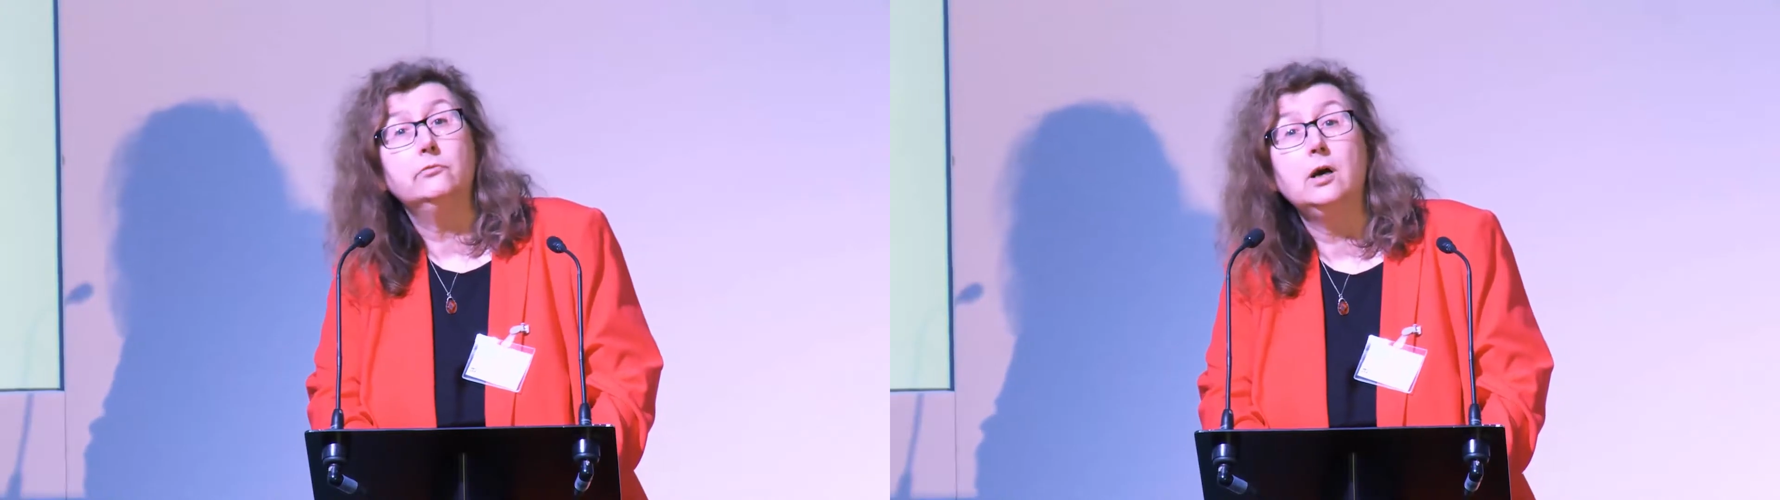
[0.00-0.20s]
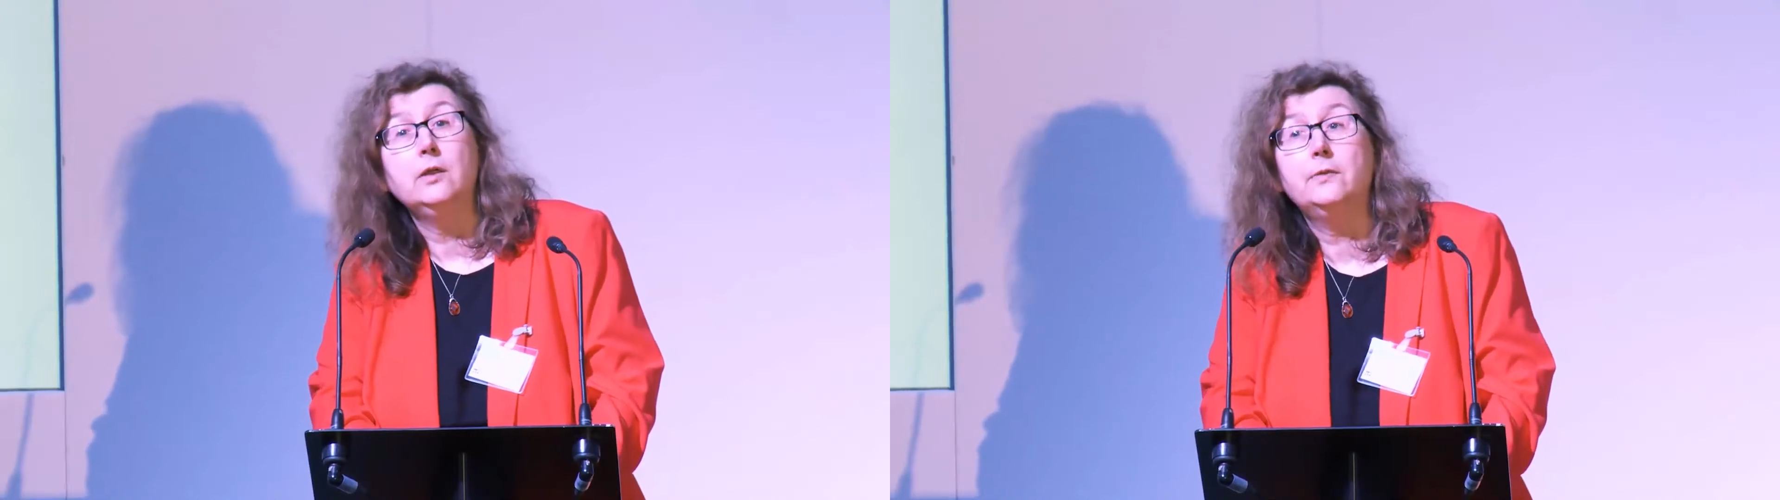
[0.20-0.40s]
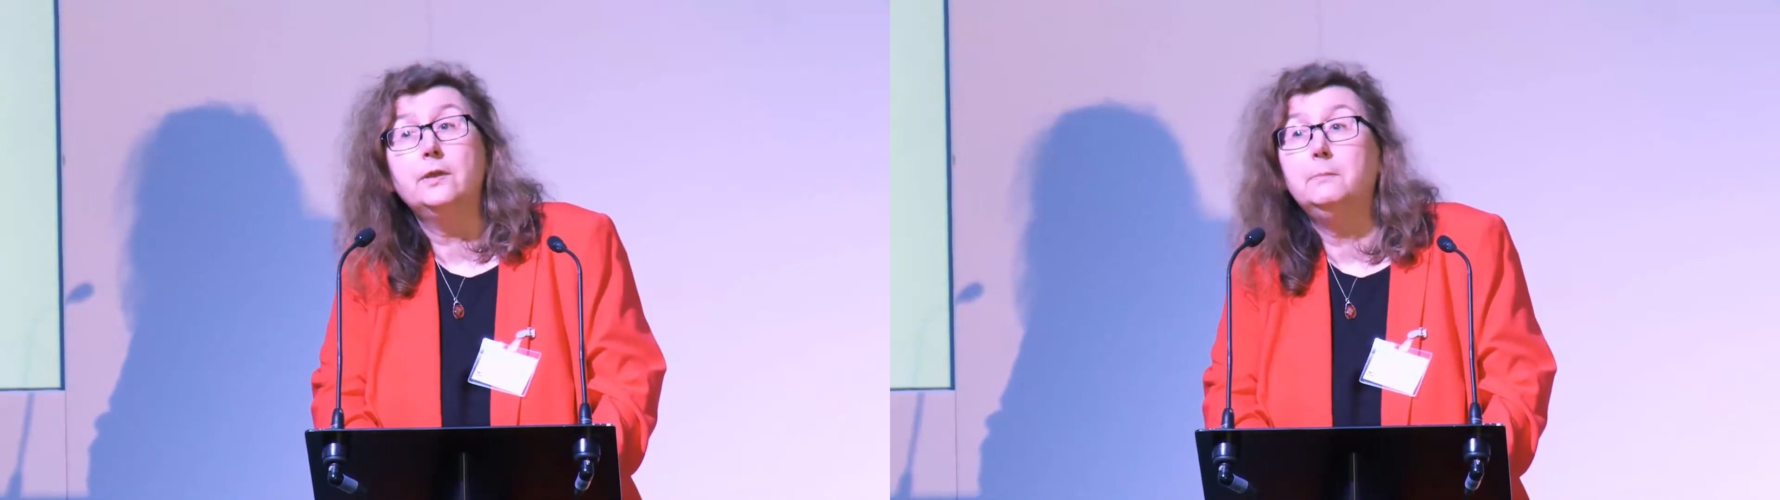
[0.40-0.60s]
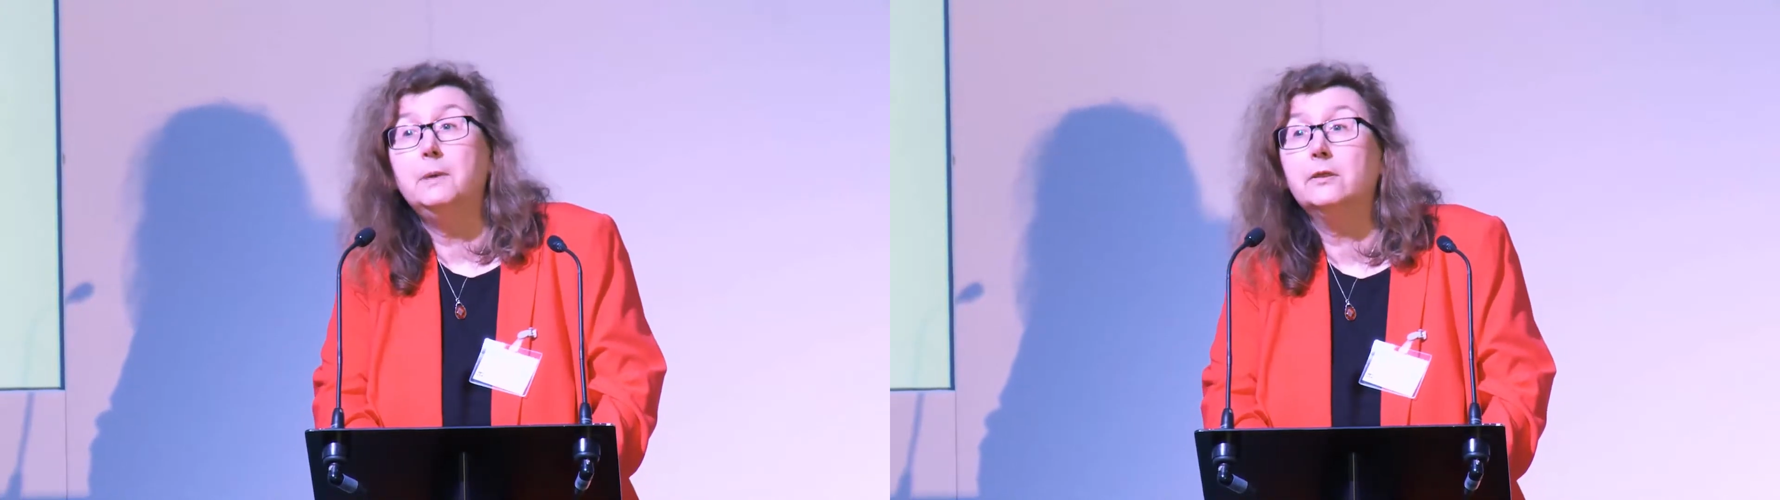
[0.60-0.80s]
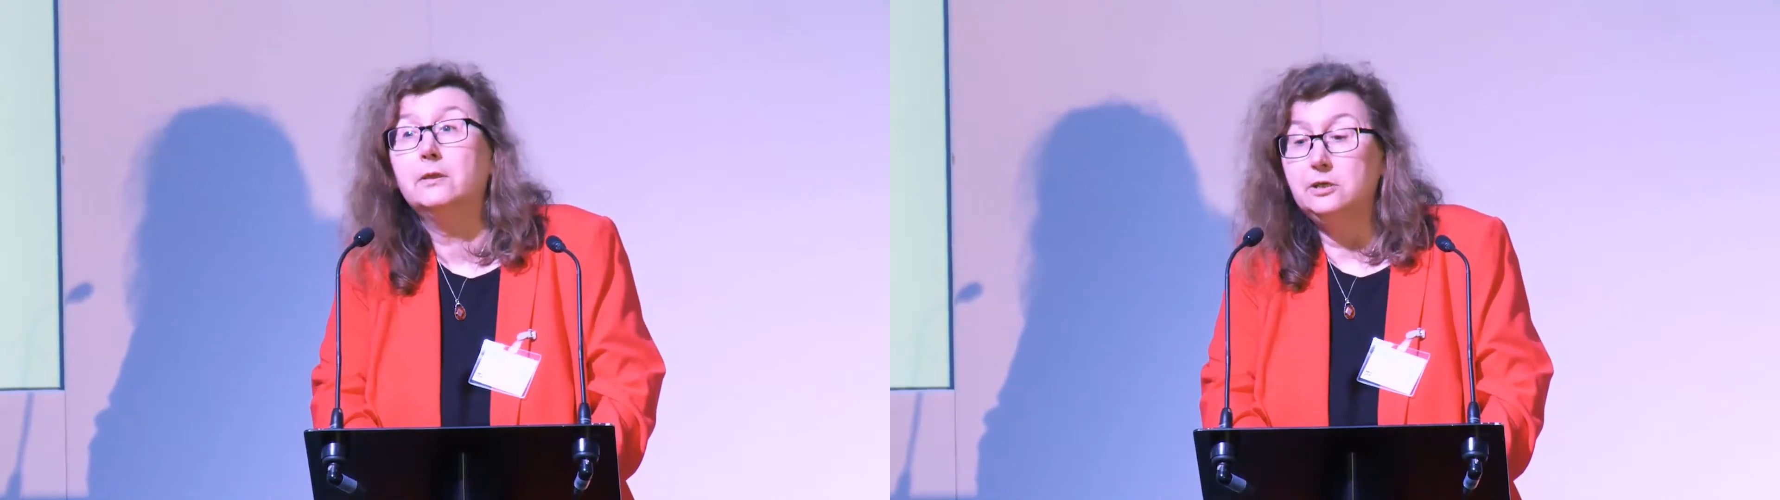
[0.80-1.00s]
rather than a
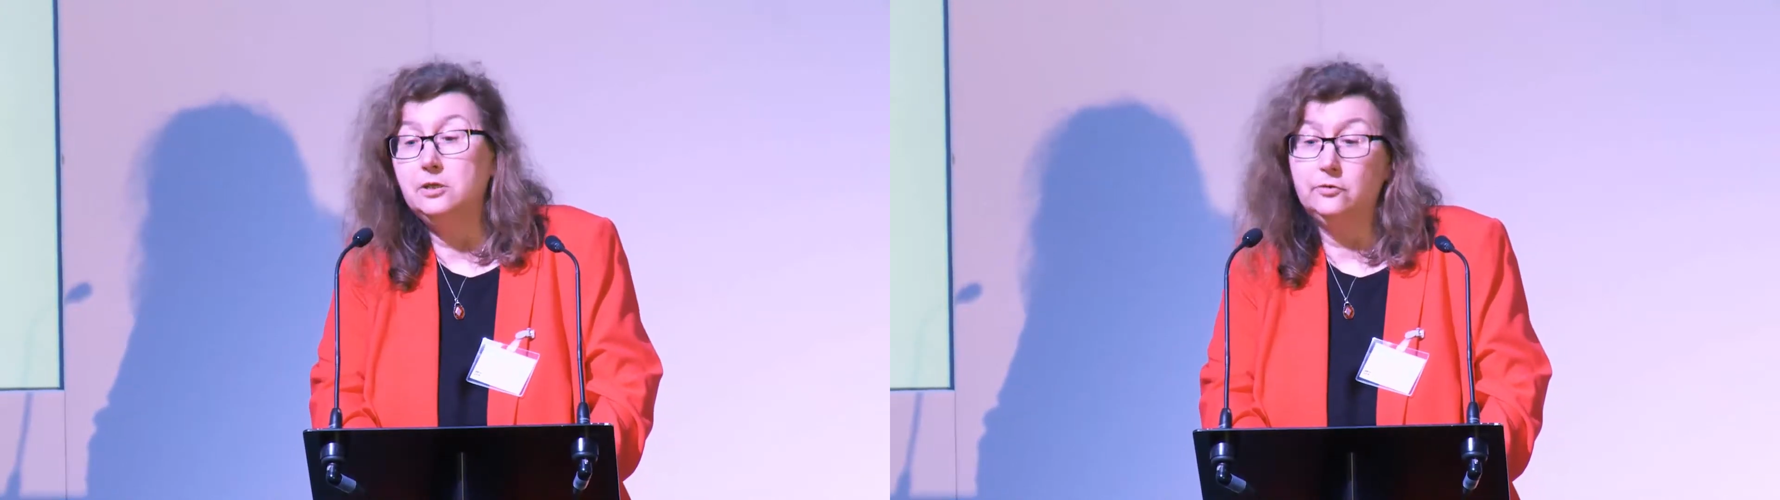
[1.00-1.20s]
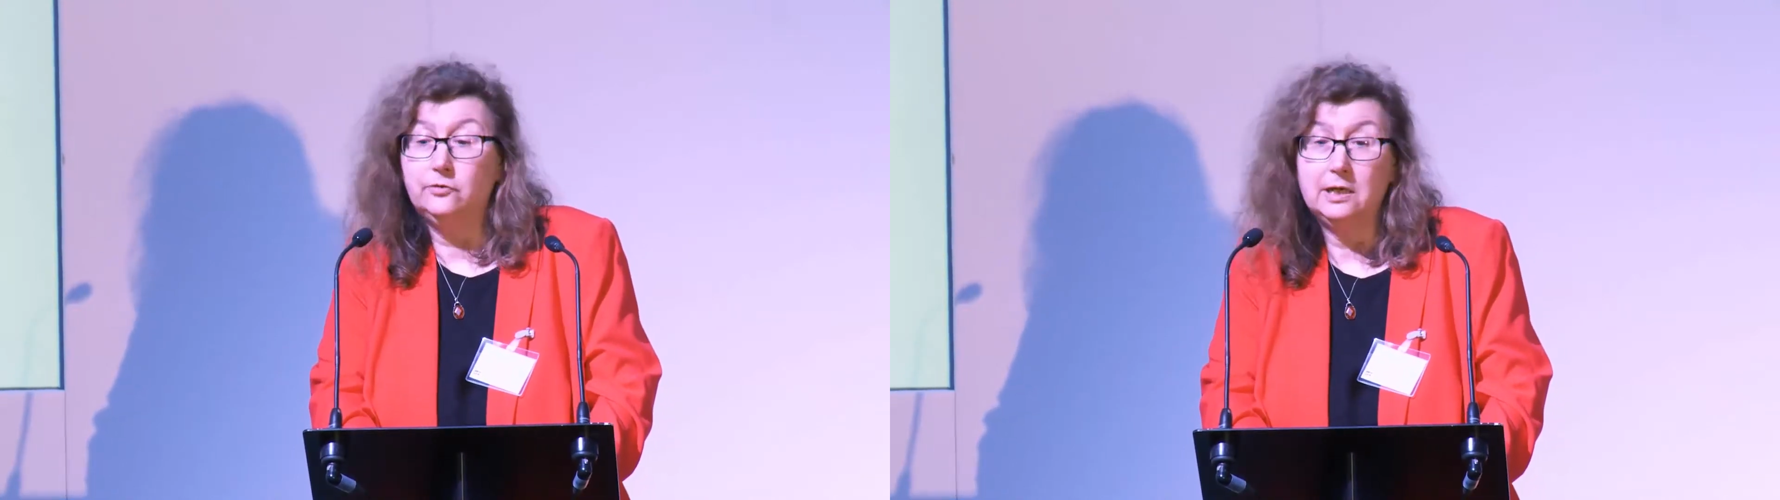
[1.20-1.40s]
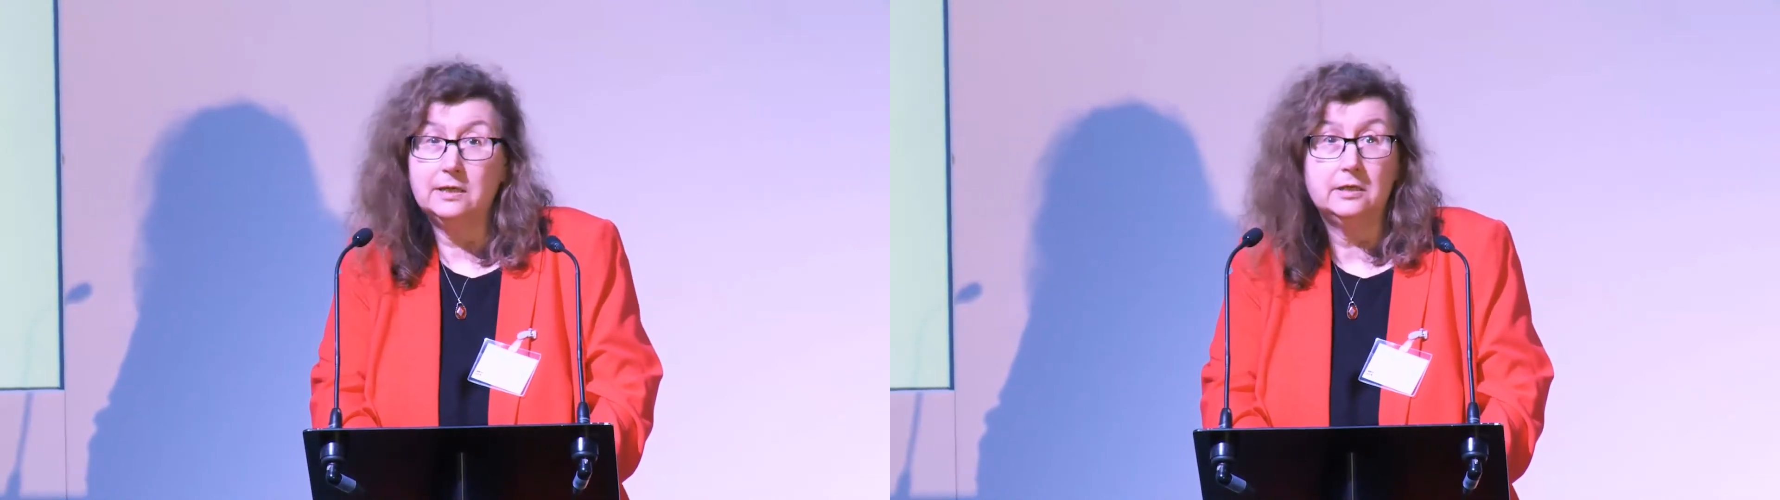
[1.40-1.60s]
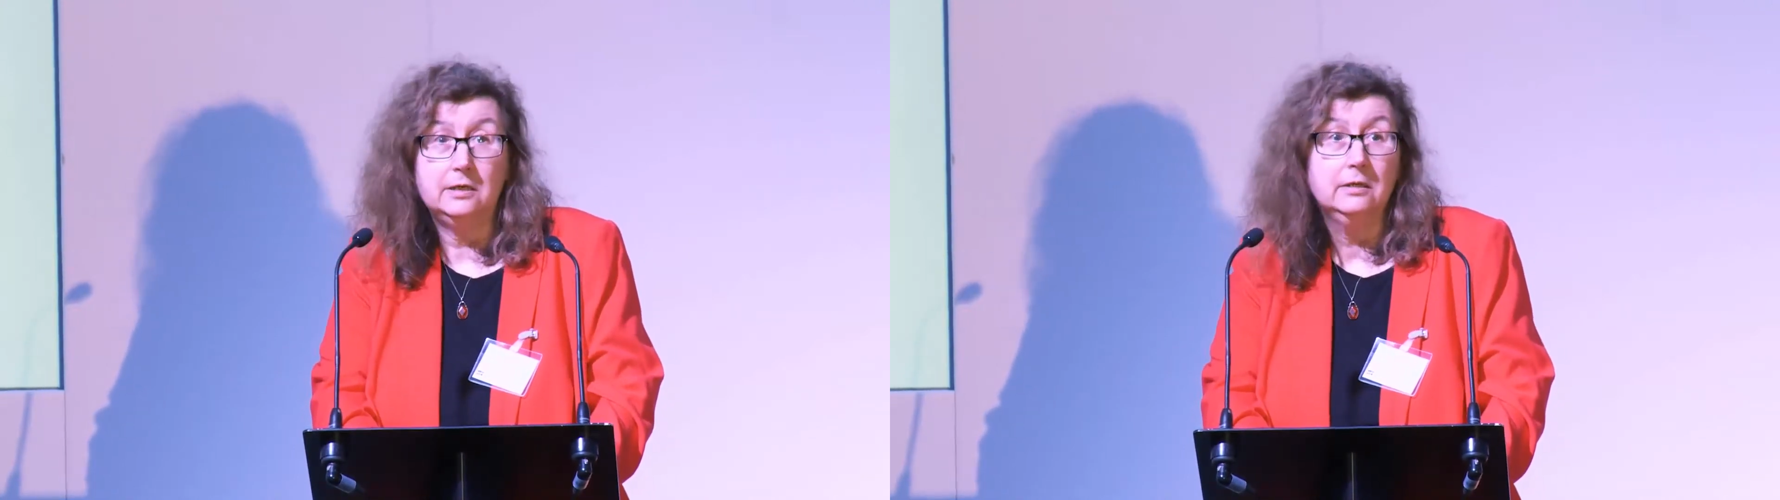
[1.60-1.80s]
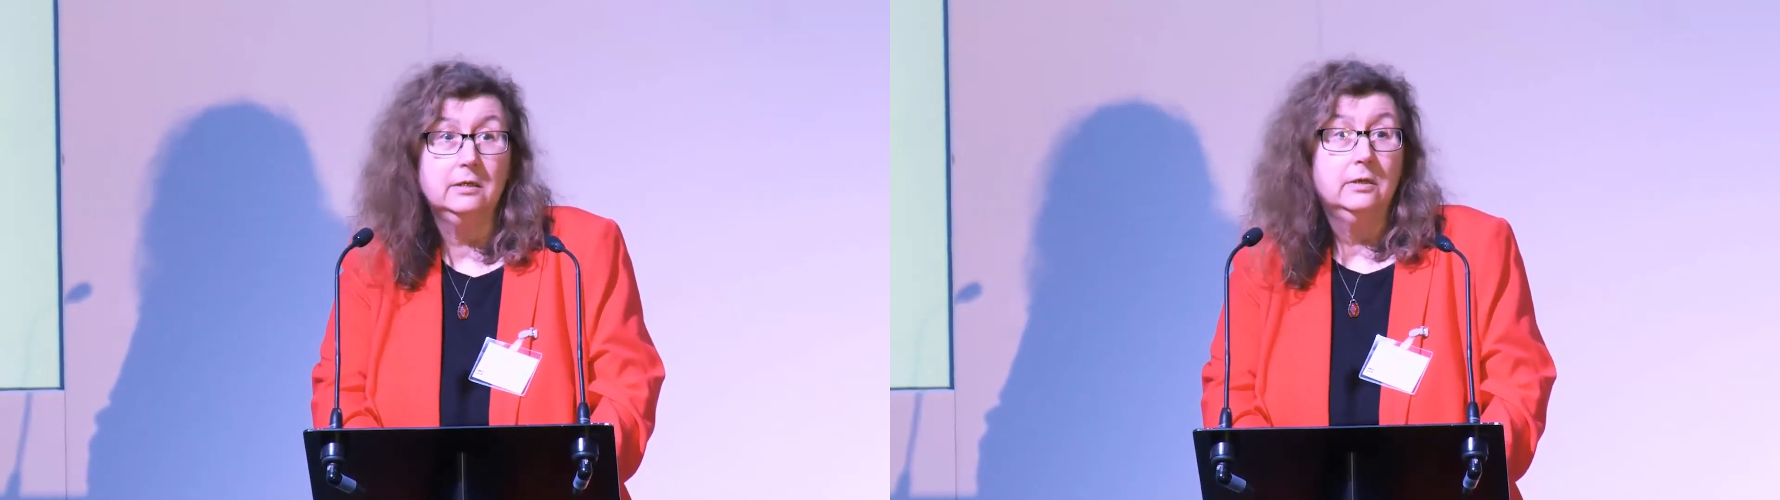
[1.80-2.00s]
monthly newsletter,